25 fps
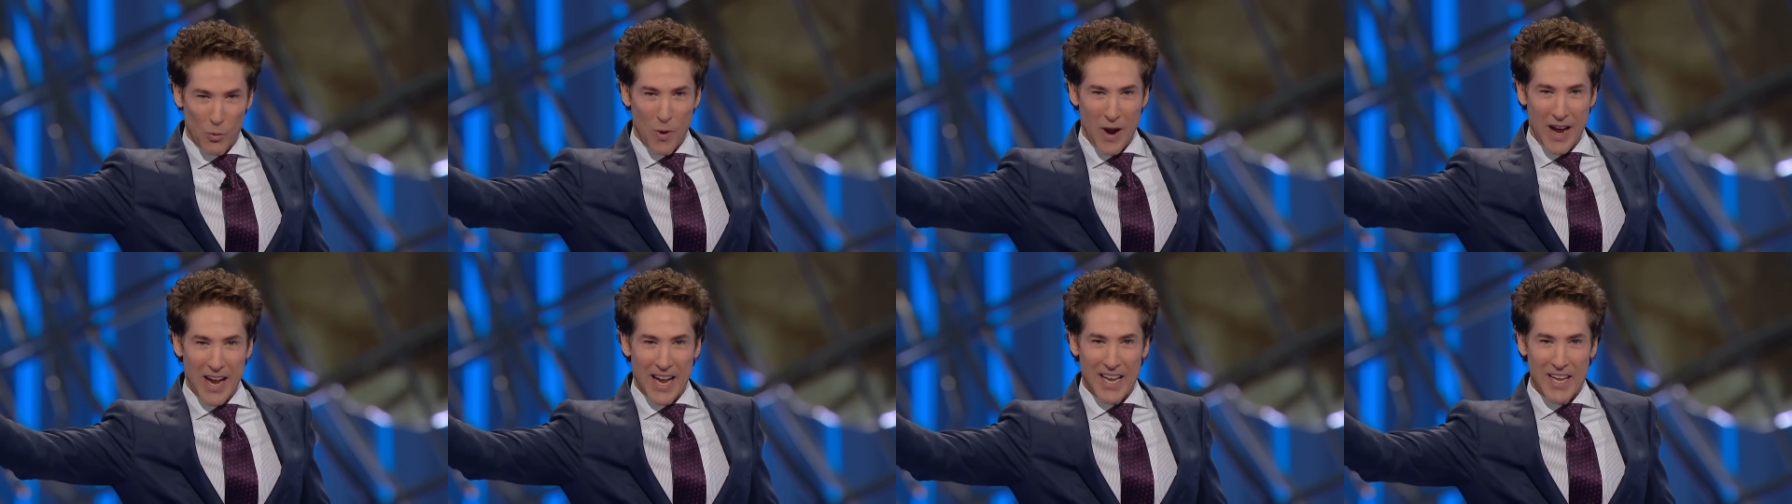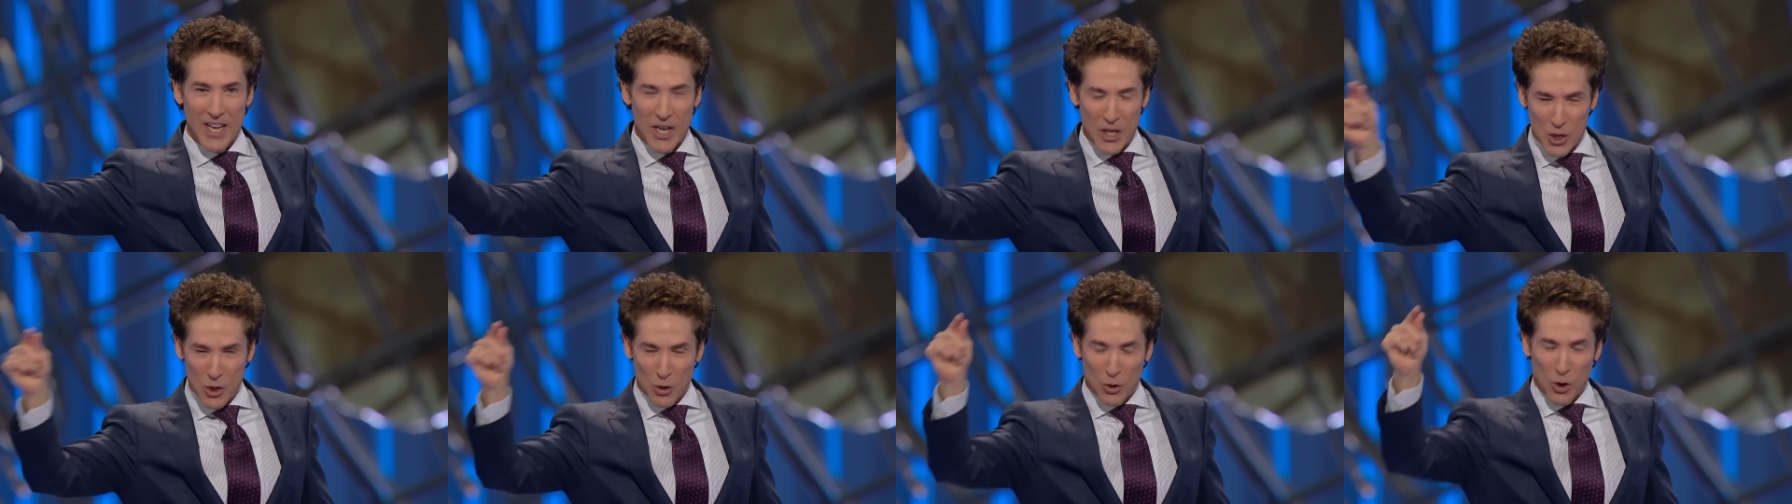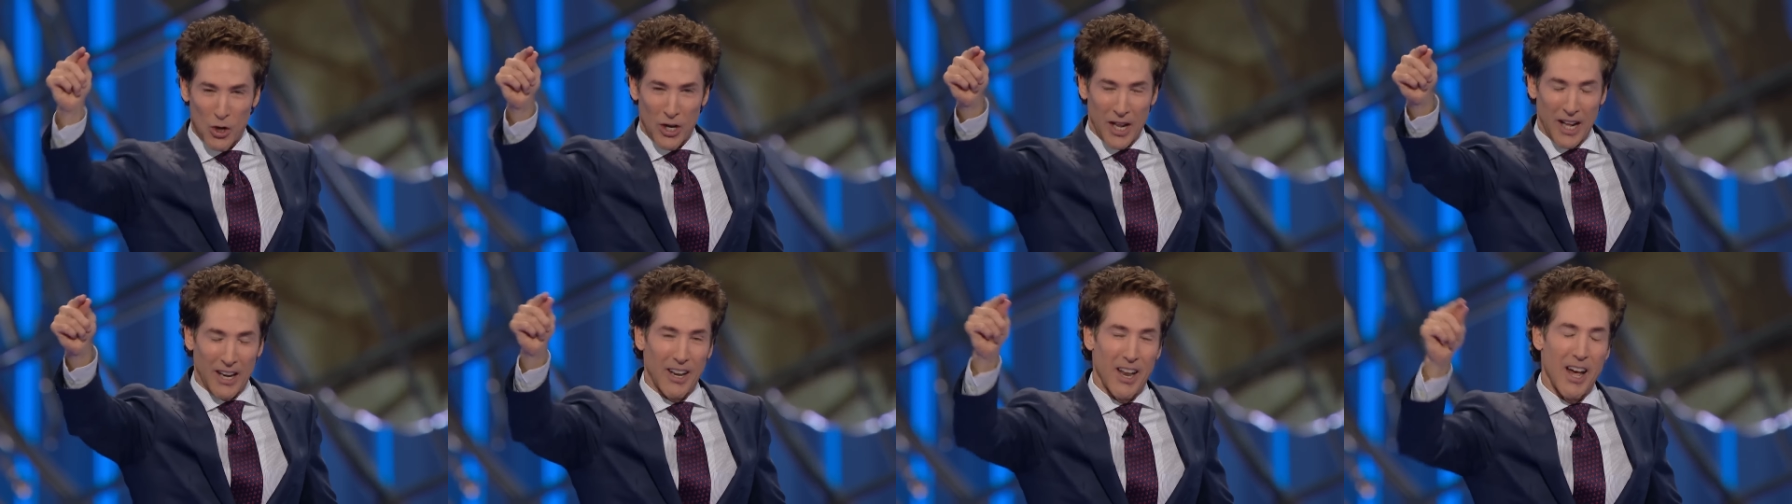way. You're
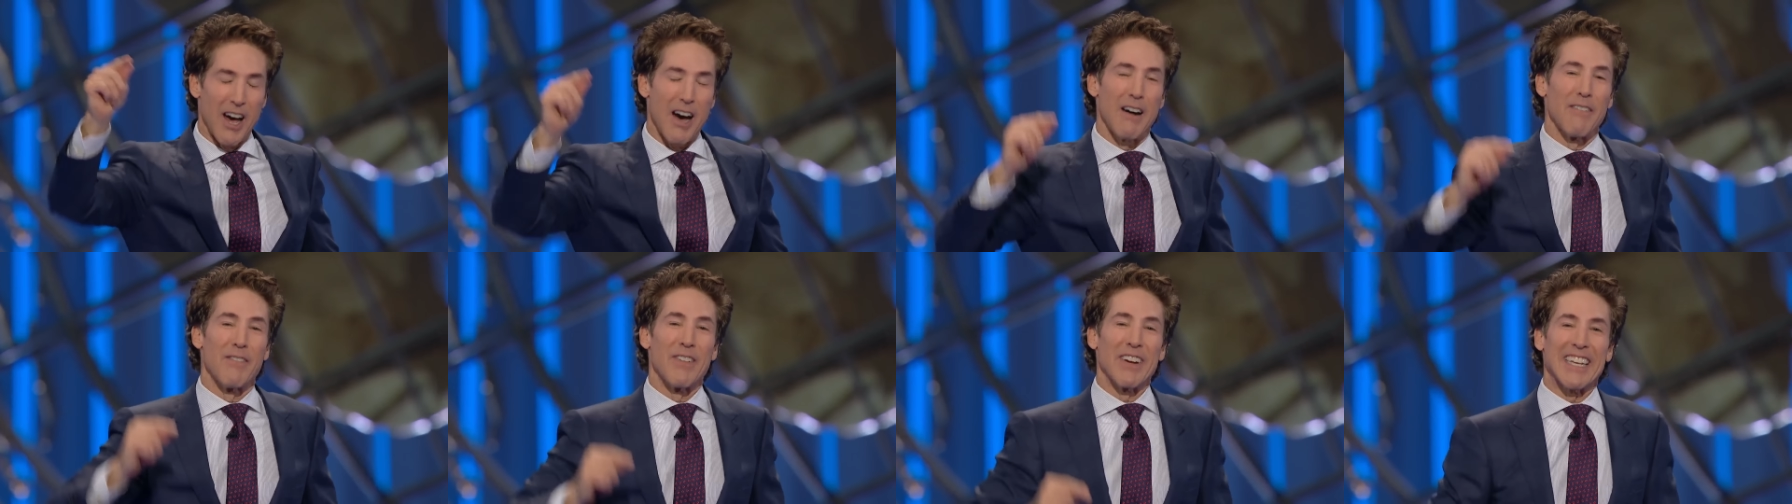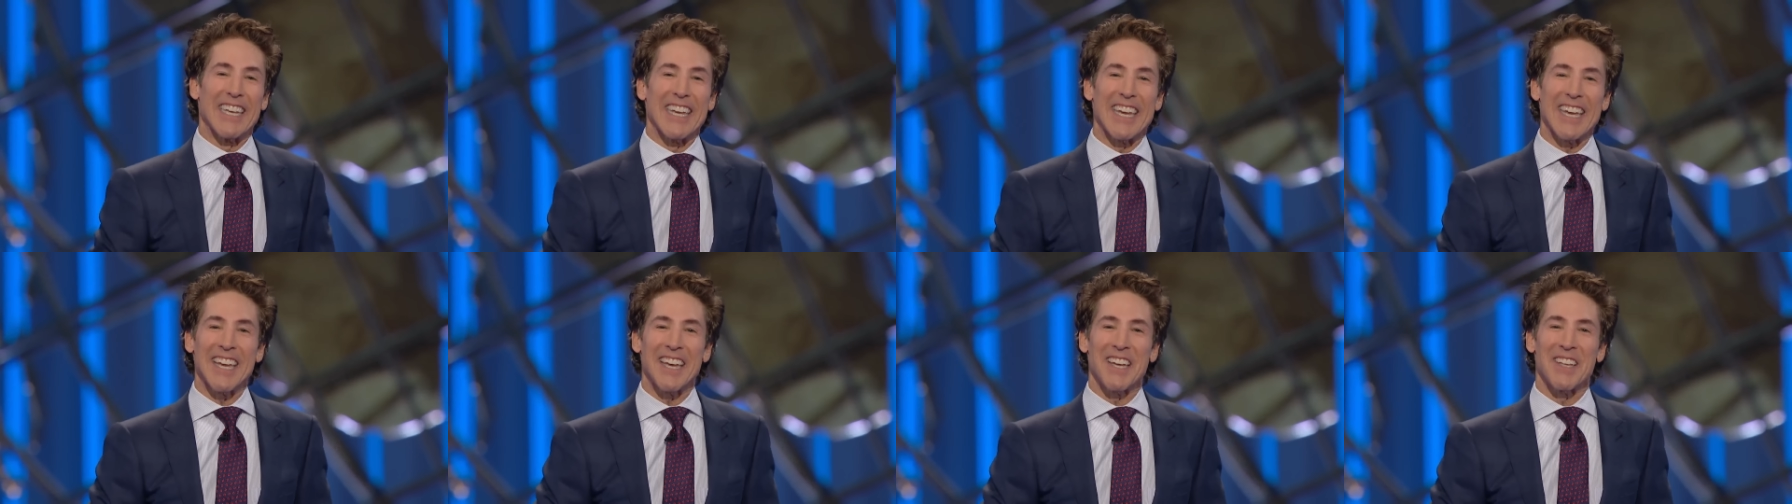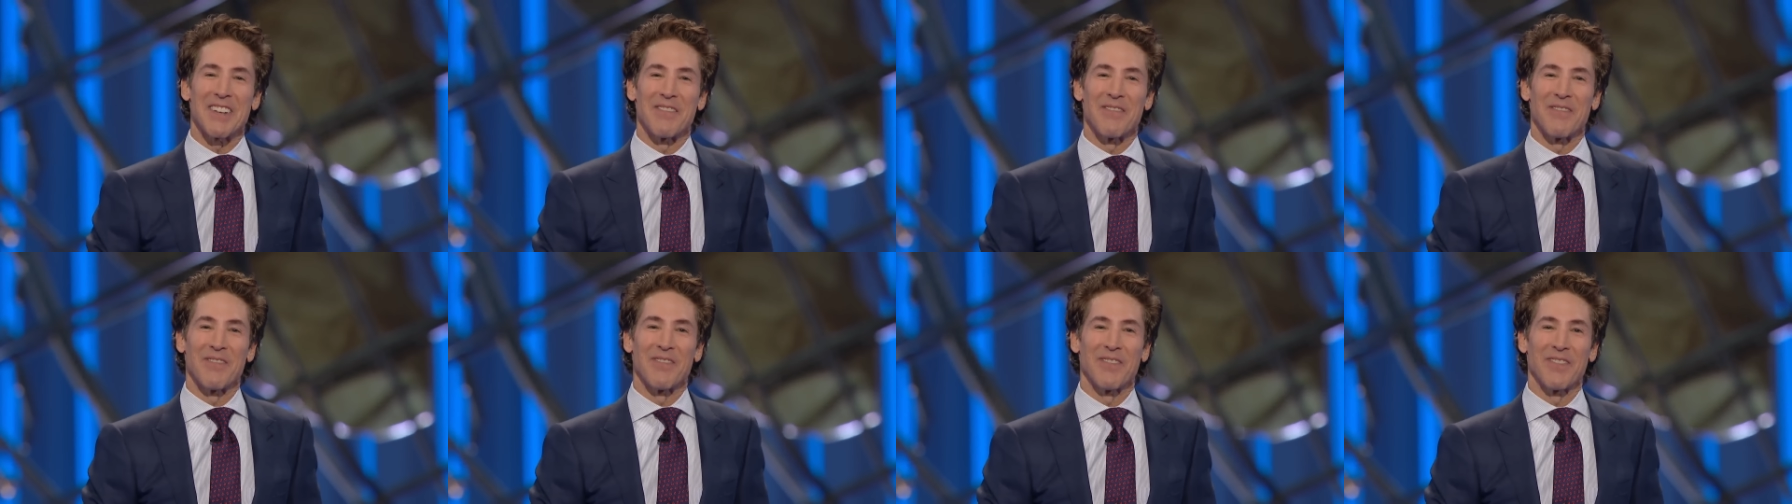going to love
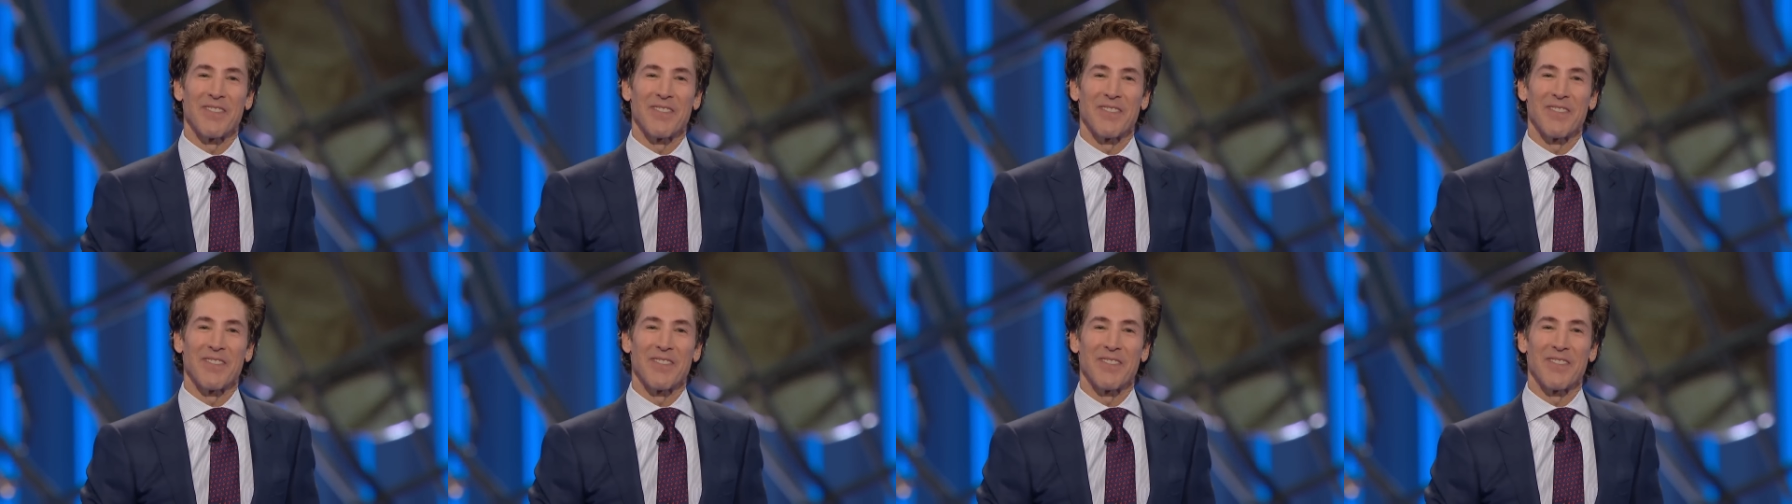again.